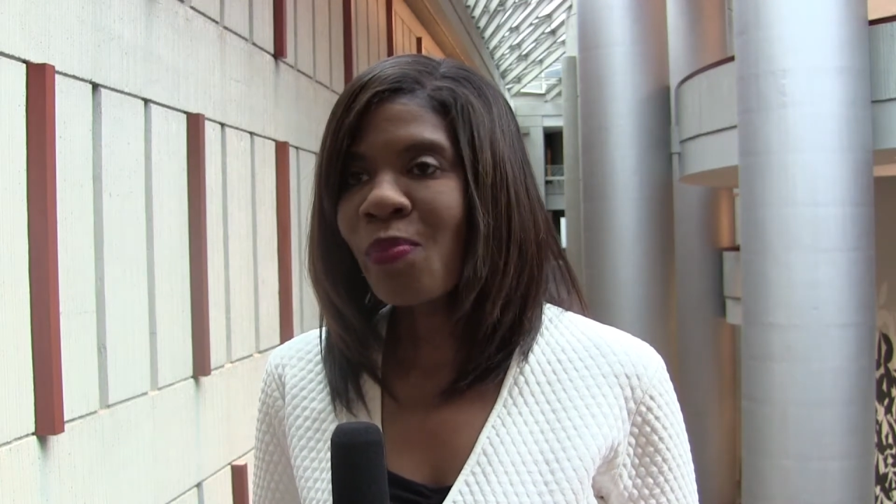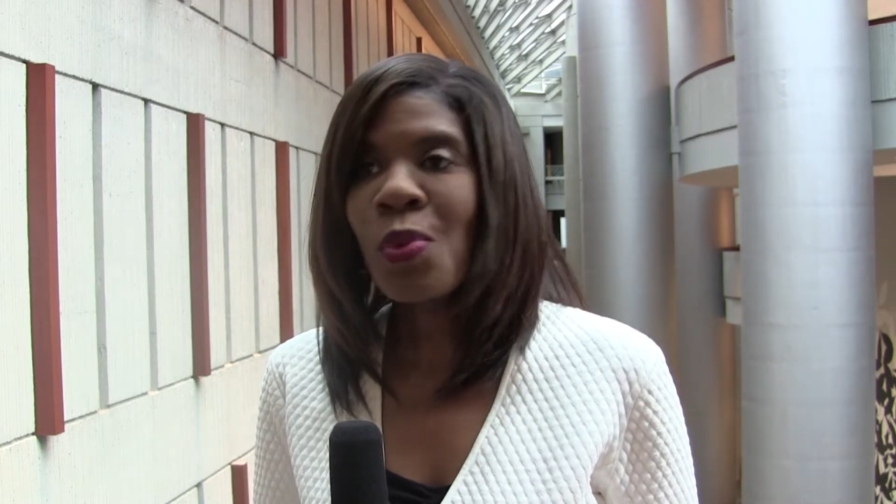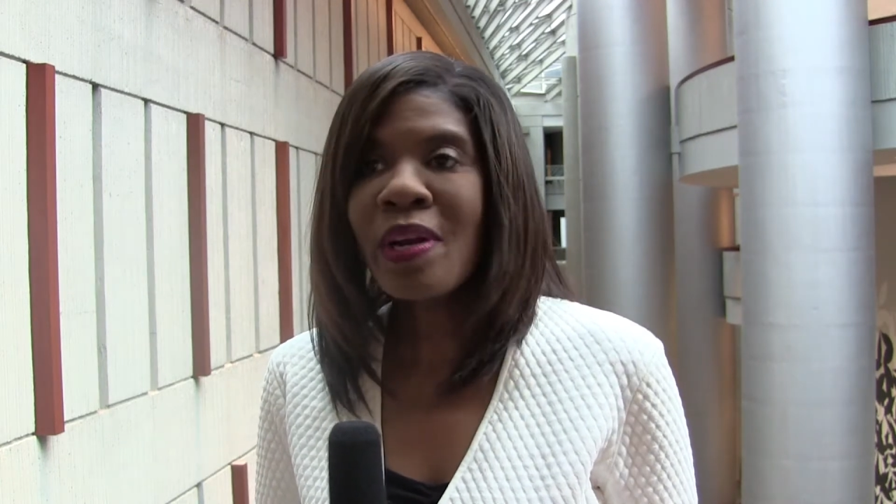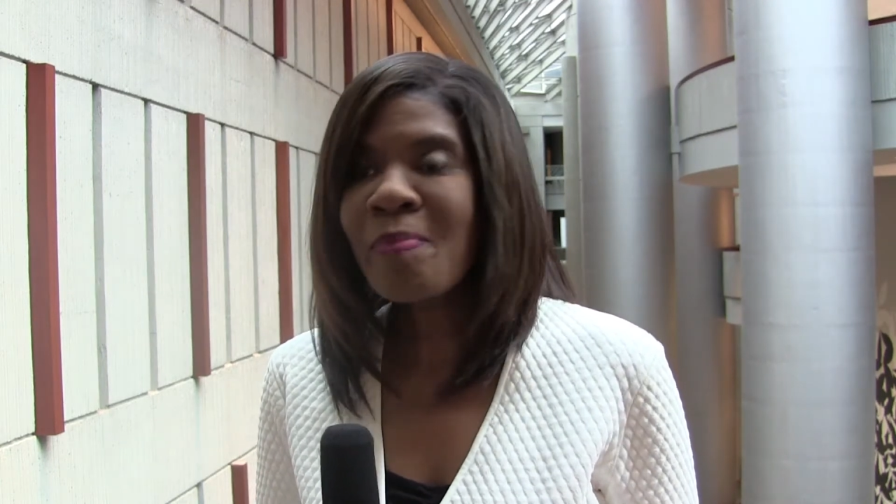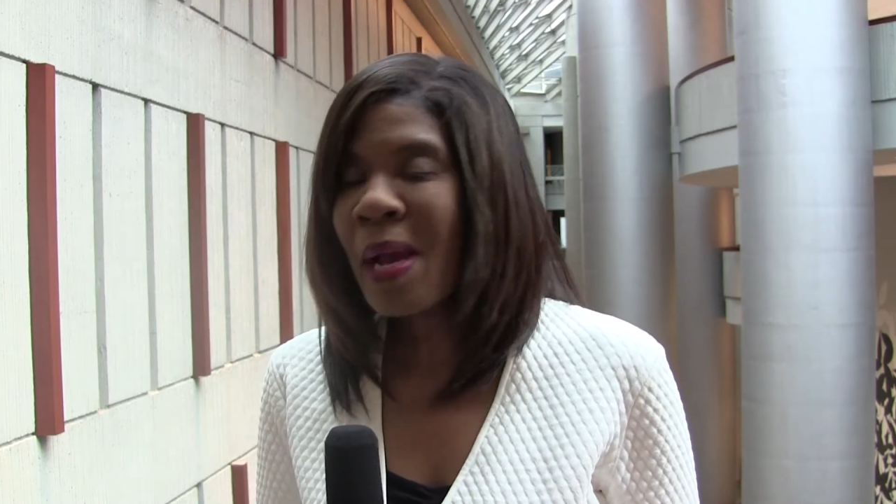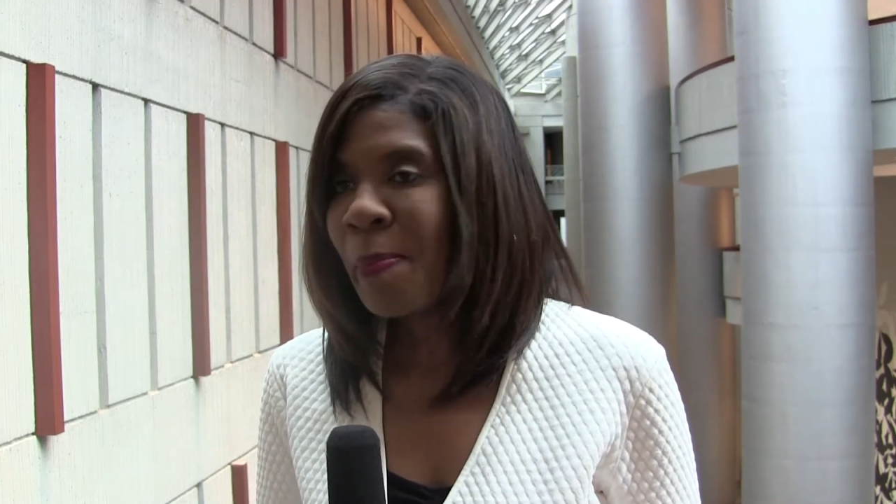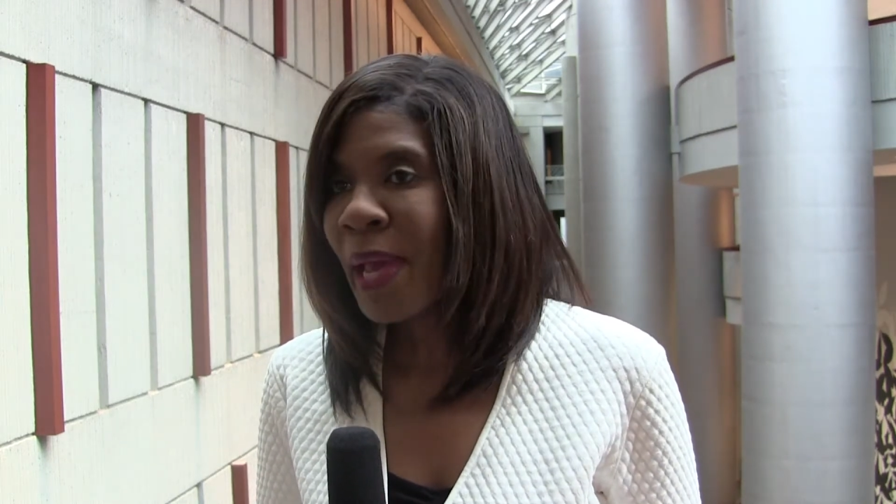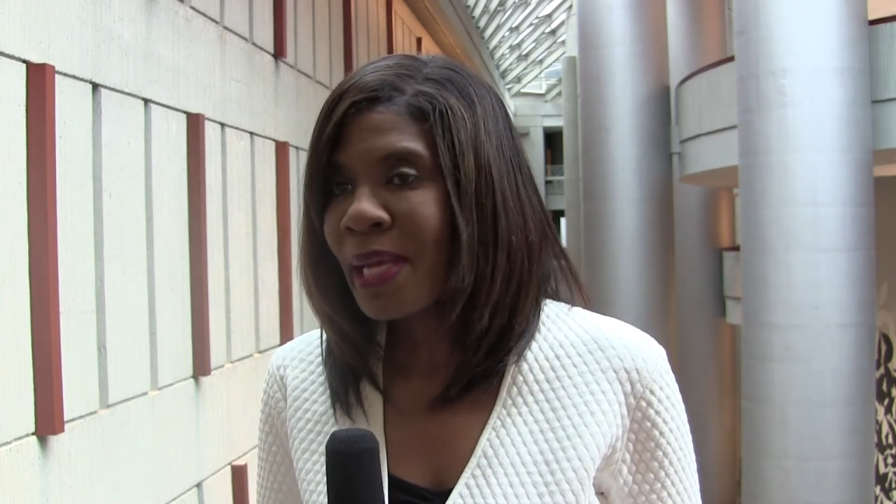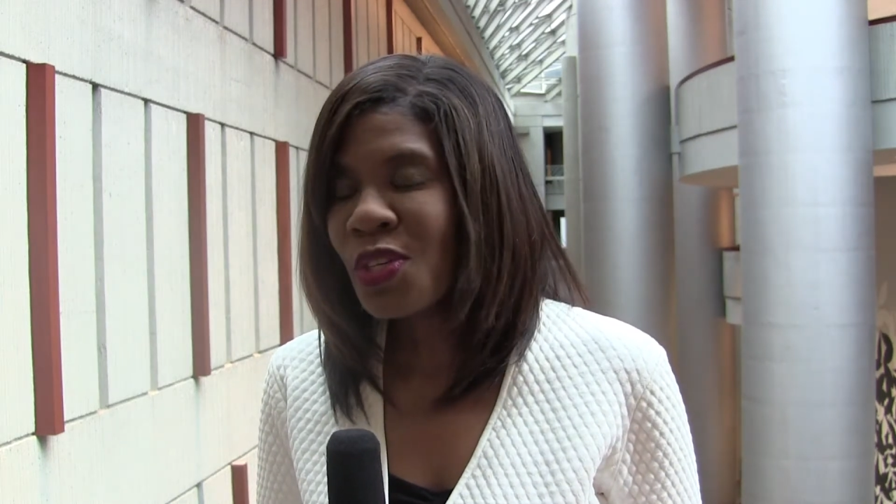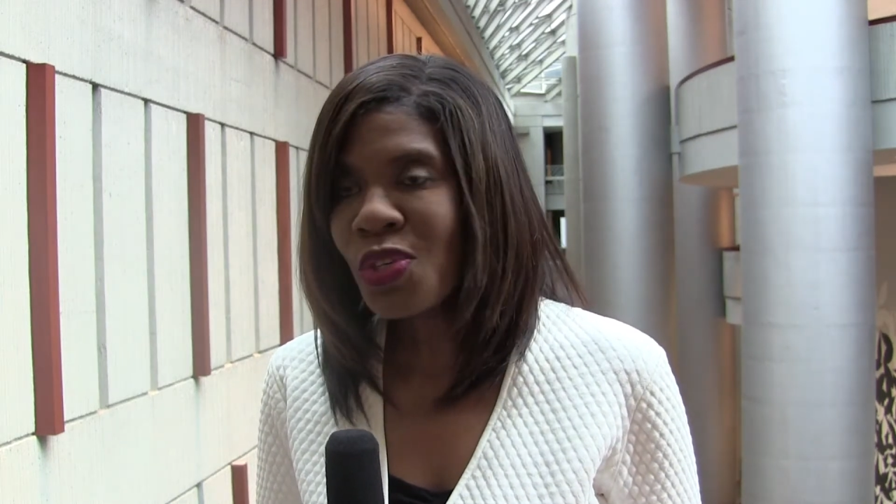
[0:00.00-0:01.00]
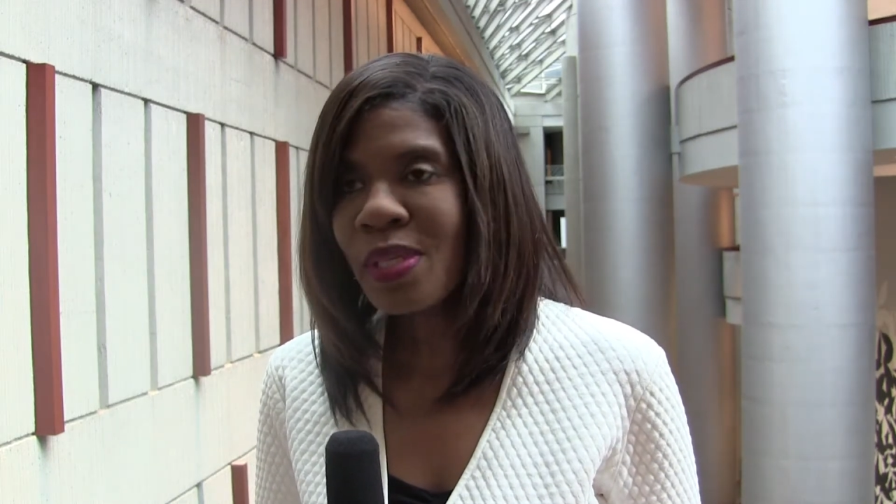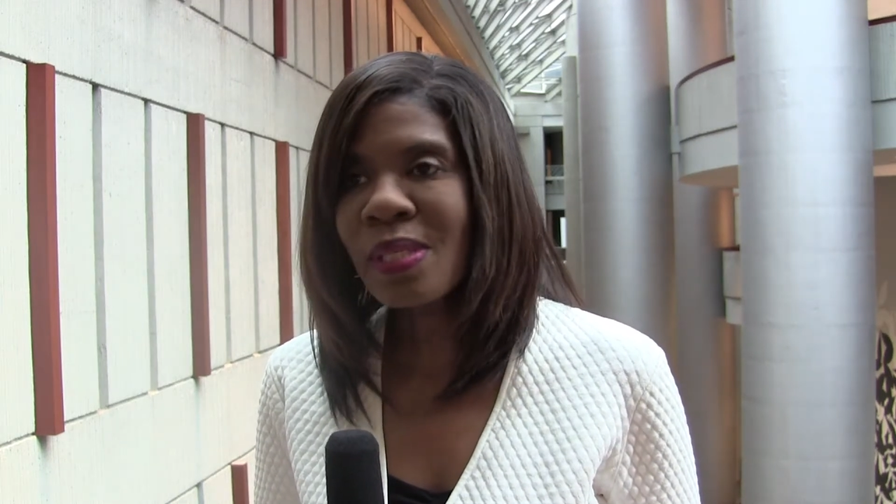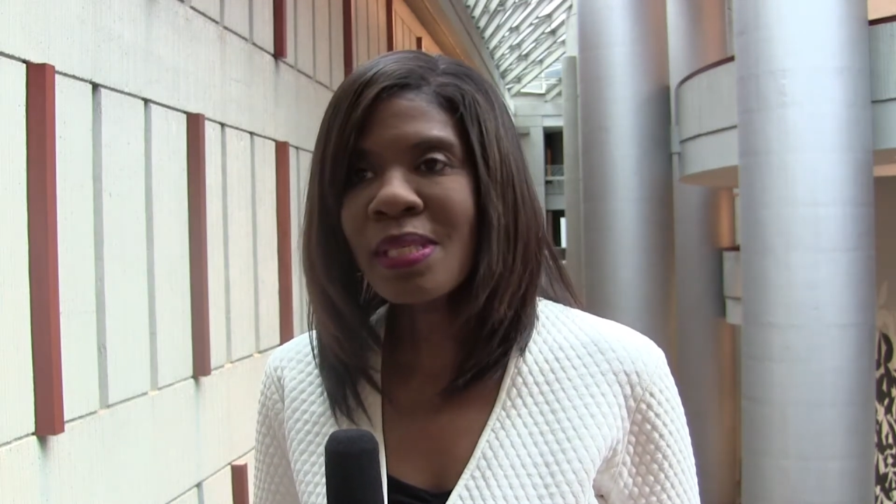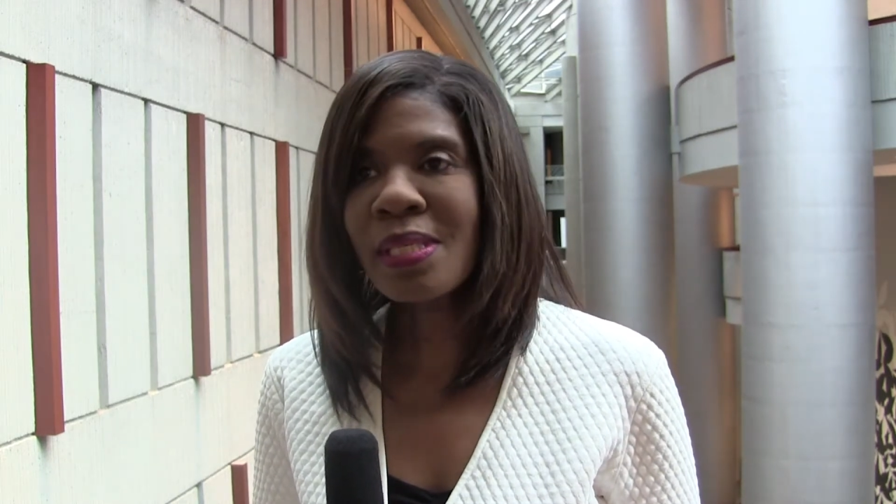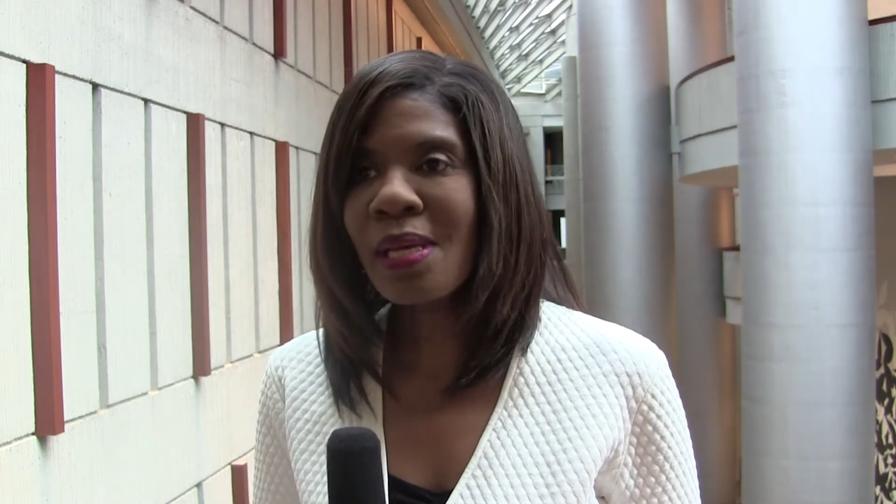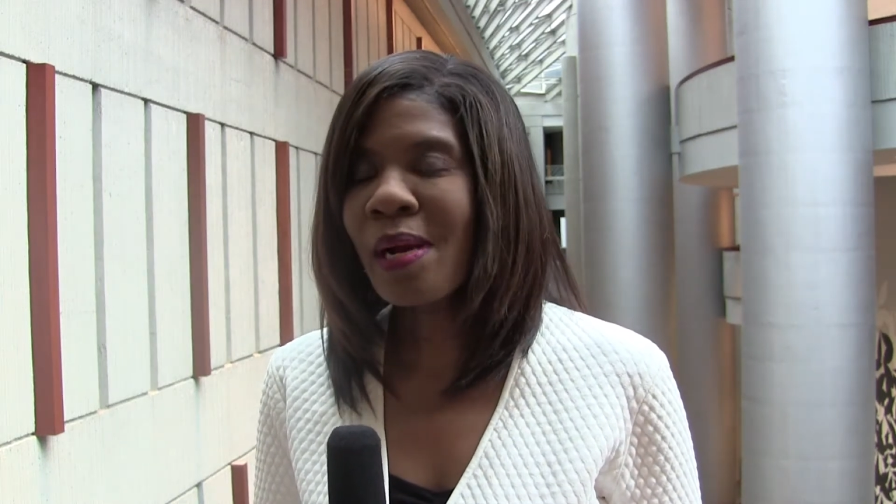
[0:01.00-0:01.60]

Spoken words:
one of my patients